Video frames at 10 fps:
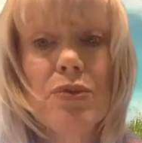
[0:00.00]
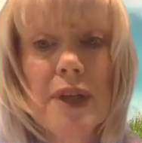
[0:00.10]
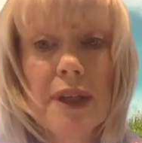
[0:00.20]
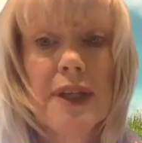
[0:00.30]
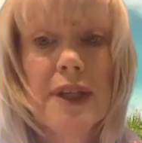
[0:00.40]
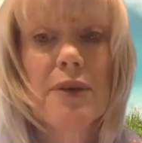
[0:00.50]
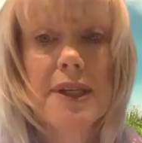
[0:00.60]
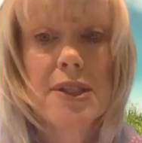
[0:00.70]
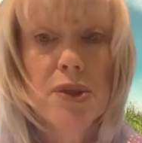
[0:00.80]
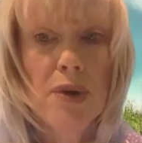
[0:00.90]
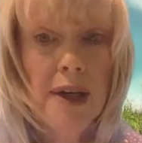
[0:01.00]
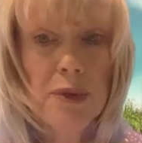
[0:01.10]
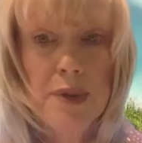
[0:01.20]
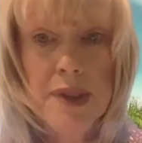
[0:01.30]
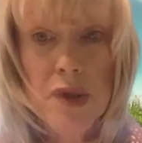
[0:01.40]
really struggled
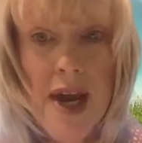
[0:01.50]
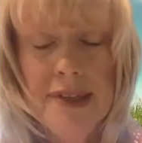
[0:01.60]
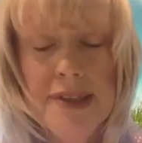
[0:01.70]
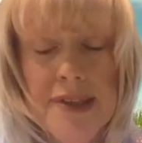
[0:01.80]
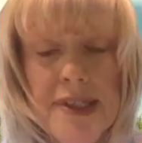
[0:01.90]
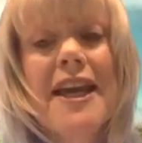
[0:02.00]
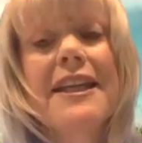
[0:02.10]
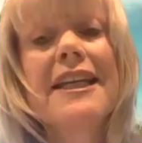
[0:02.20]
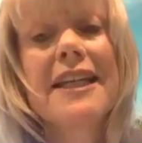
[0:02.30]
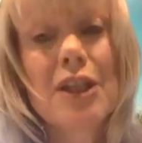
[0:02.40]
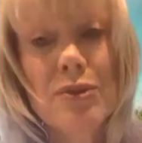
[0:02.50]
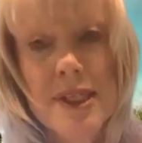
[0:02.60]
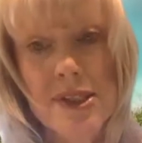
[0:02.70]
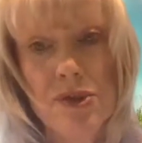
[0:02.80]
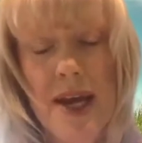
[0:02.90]
with stress, and they had
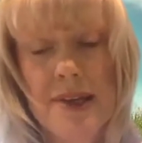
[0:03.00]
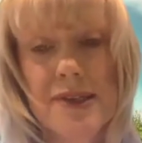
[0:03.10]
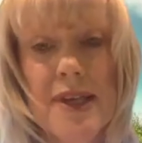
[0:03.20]
increased stress.